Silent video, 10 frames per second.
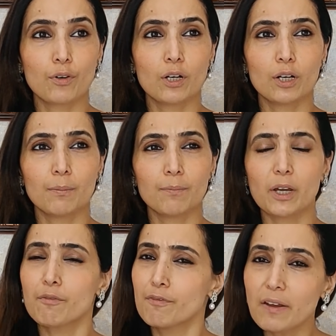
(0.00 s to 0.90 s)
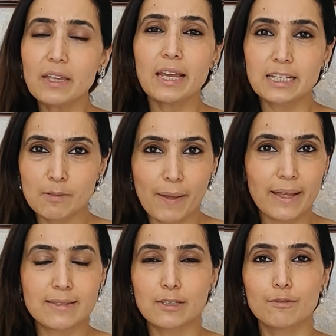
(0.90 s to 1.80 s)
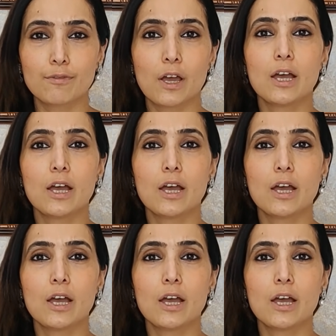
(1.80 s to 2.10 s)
a very expansive